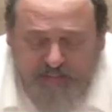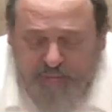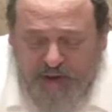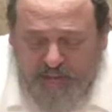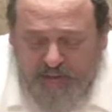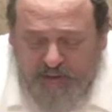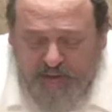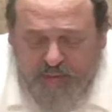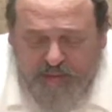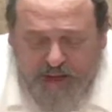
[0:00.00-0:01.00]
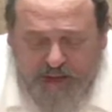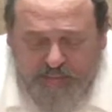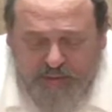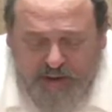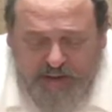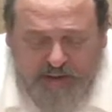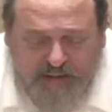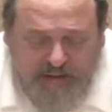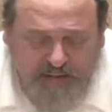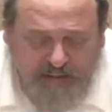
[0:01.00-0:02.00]
probably would not
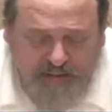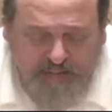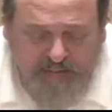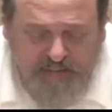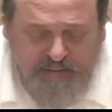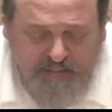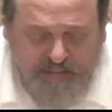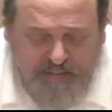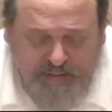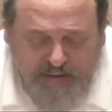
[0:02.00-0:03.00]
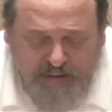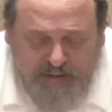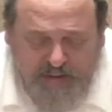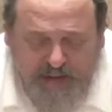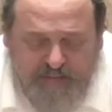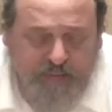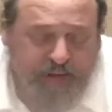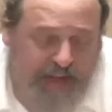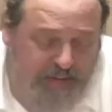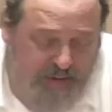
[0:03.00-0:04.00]
apply even
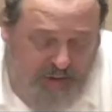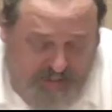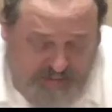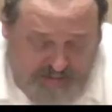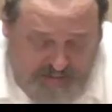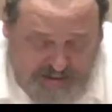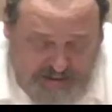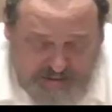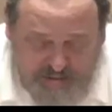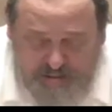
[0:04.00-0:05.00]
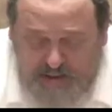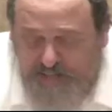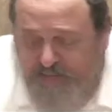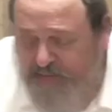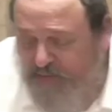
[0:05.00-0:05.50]
without Tosfos' Chiddush, that if it's